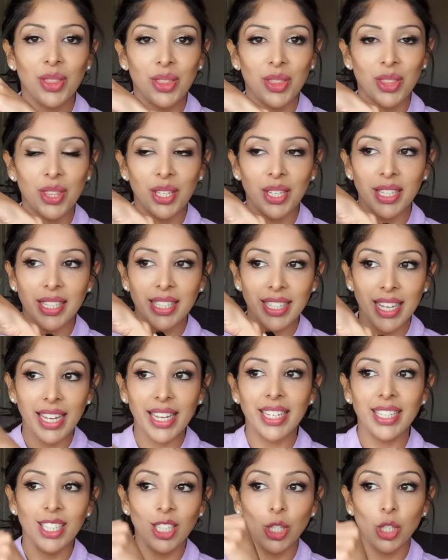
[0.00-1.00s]
the skin
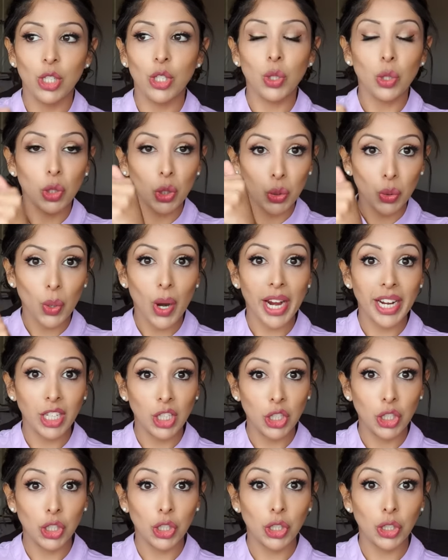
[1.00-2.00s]
conditions you're trying
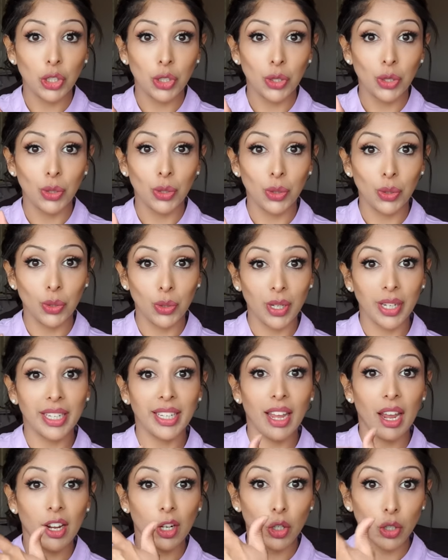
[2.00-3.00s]
to
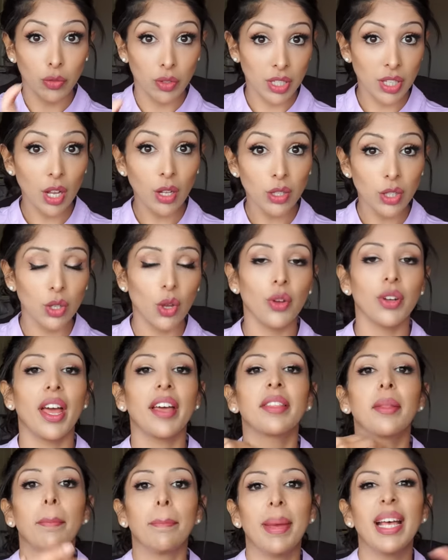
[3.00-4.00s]
get good results on and
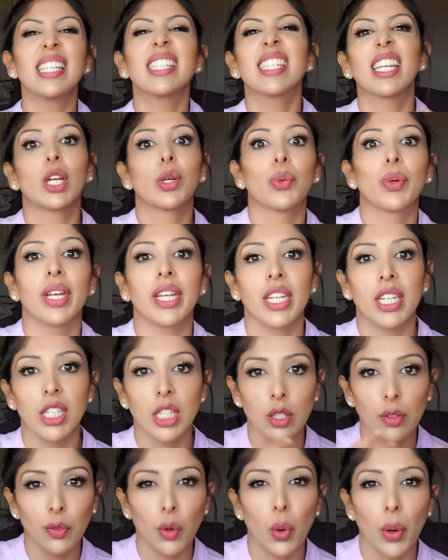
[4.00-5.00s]
the best
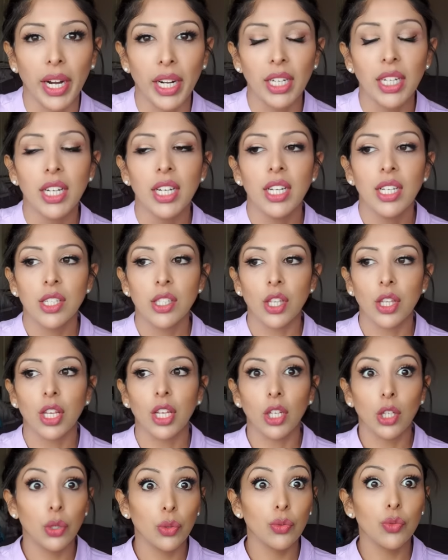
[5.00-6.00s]
ingredients for it so
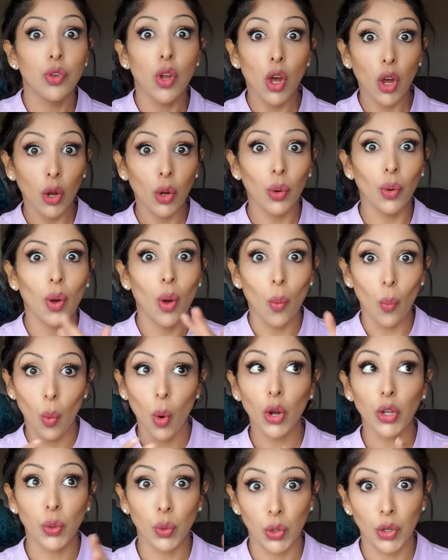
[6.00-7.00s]
that you know
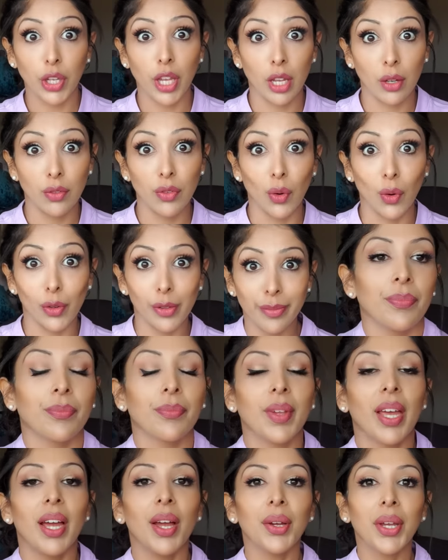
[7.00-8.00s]
what you're looking for.
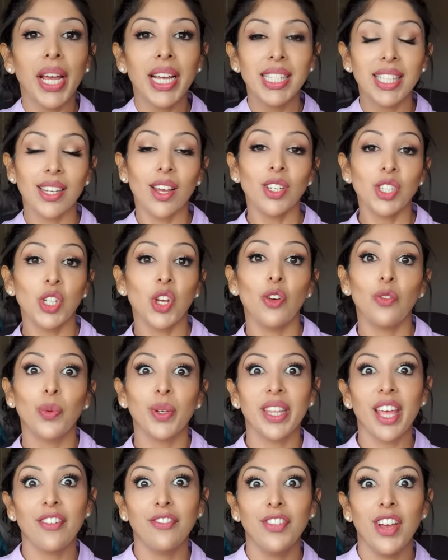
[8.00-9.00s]
Okay, starting off with
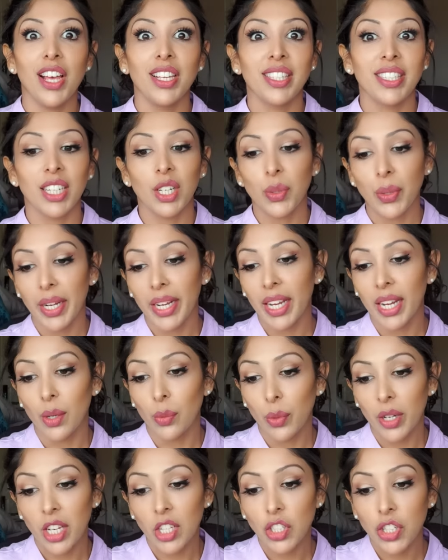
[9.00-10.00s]
their first ingredient,
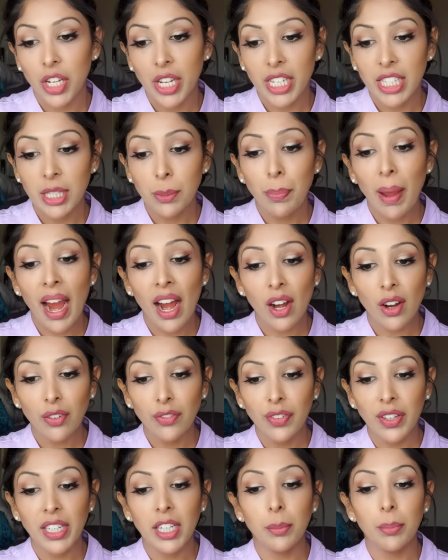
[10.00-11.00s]
which is
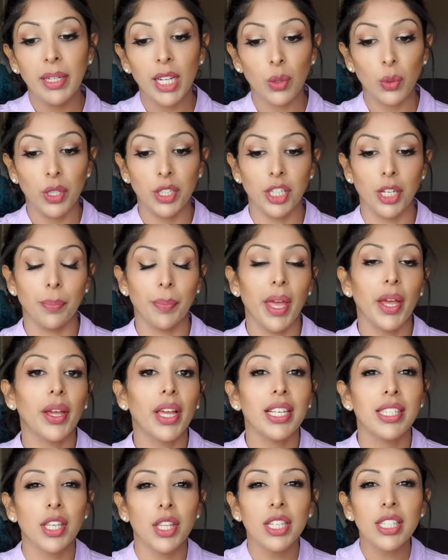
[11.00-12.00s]
paraffinum liquidum.
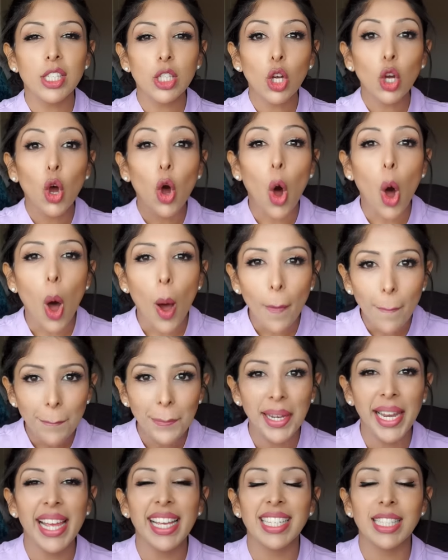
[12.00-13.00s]
Okay, so this is a
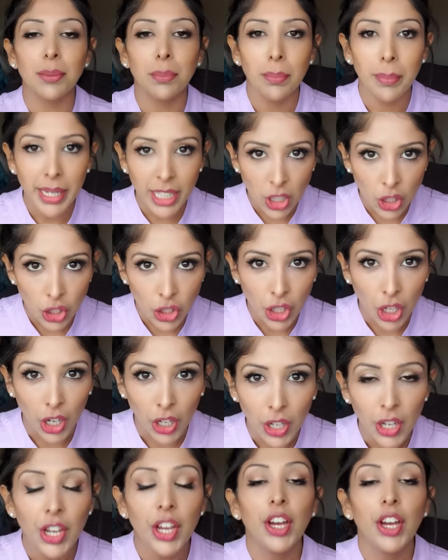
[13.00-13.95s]
complex mixture